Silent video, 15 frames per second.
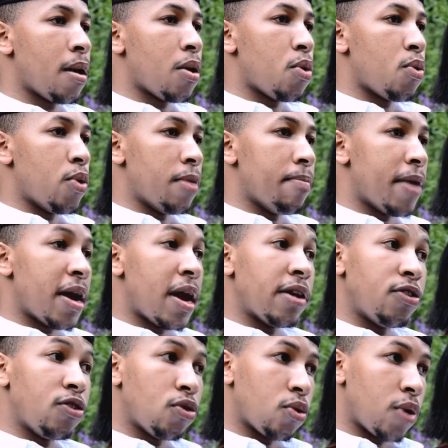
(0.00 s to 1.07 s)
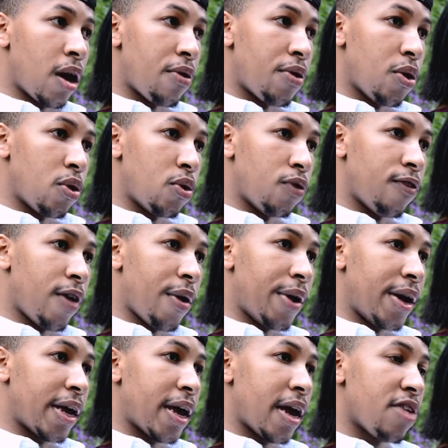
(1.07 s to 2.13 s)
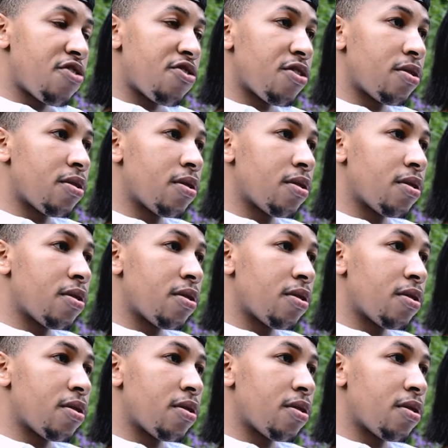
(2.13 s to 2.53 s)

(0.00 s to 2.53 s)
we managed to carry on with our education.